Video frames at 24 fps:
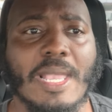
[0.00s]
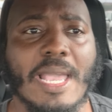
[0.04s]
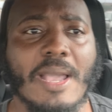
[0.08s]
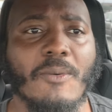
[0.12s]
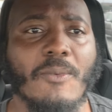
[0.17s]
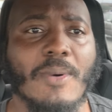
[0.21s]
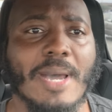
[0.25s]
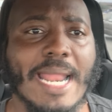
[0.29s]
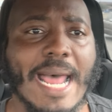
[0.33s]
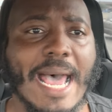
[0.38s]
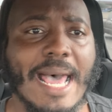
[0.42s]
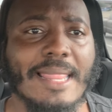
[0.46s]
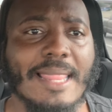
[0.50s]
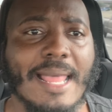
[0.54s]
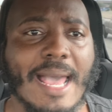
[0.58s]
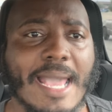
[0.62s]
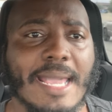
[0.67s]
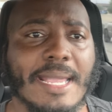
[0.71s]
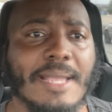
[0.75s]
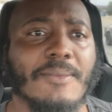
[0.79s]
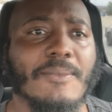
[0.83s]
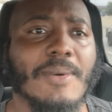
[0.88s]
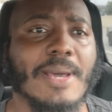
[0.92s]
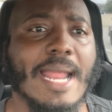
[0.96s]
And what I
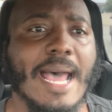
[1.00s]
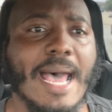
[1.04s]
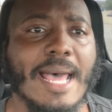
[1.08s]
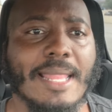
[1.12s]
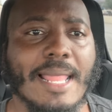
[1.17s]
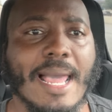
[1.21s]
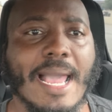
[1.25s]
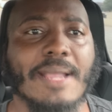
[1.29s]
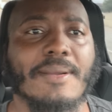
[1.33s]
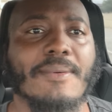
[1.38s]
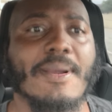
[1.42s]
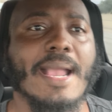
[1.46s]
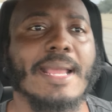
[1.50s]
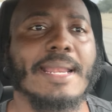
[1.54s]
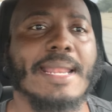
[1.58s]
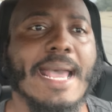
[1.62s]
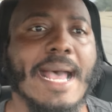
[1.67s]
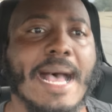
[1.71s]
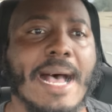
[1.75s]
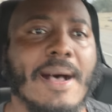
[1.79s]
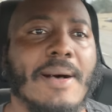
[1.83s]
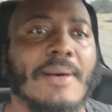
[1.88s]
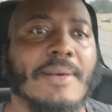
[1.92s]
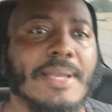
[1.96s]
like what I like right
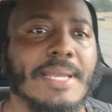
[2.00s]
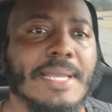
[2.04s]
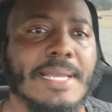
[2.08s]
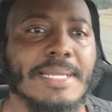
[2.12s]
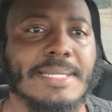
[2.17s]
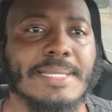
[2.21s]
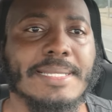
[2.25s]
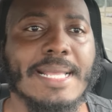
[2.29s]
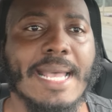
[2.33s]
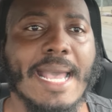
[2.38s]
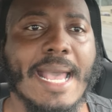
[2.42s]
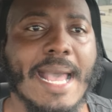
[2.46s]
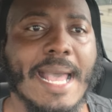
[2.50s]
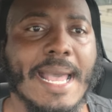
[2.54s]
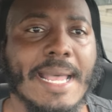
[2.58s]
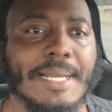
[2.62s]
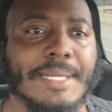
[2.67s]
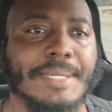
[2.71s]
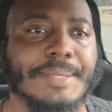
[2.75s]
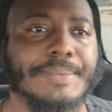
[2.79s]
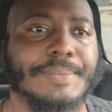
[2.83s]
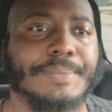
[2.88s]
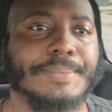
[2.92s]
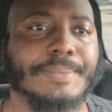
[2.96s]
now stay in the second
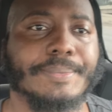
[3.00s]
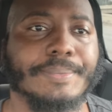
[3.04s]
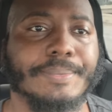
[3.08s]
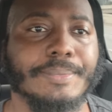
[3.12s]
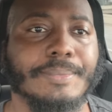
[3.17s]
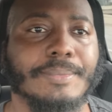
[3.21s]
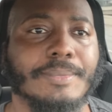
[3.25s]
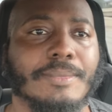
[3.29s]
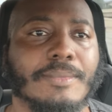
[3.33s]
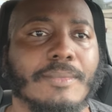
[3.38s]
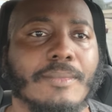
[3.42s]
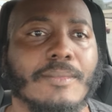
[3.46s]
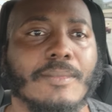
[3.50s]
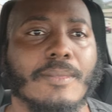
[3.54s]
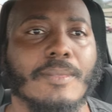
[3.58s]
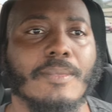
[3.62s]
lane from right.